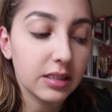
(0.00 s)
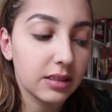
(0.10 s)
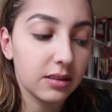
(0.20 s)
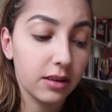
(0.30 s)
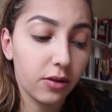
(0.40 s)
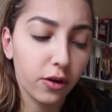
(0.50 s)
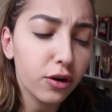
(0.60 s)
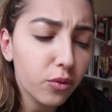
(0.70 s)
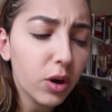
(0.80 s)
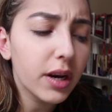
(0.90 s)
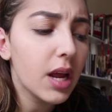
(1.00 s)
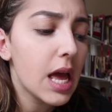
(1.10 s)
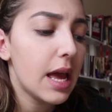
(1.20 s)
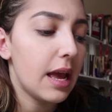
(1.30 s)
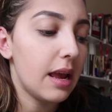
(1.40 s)
This is the third one
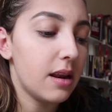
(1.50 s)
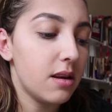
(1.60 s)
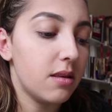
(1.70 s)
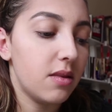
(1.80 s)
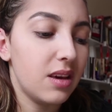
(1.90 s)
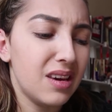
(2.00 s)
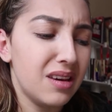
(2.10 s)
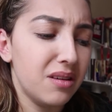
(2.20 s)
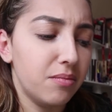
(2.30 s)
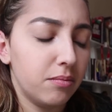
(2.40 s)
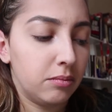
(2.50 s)
in the,